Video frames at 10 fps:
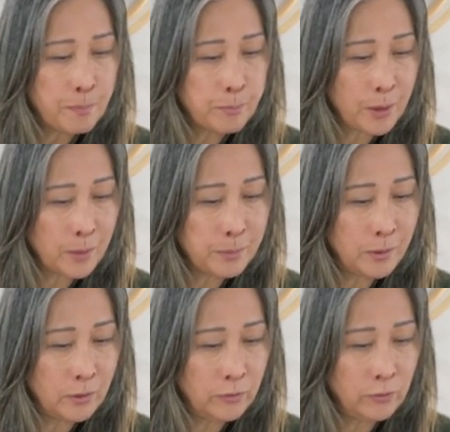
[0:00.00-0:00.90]

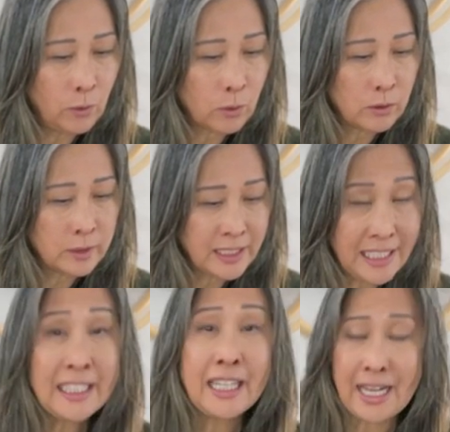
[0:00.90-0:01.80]
purple floral
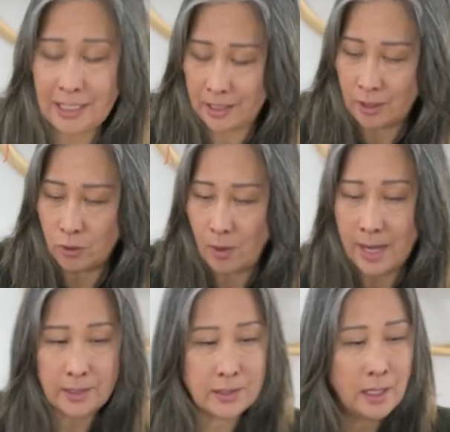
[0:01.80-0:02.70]
knee length
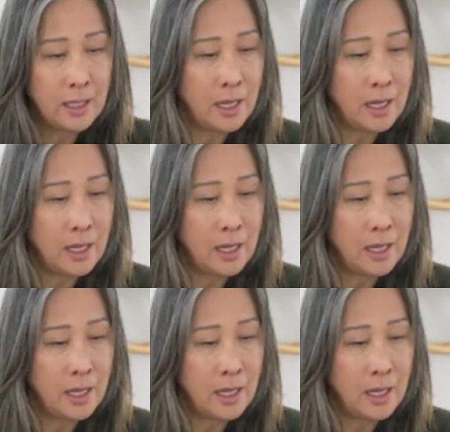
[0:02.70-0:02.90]
dress.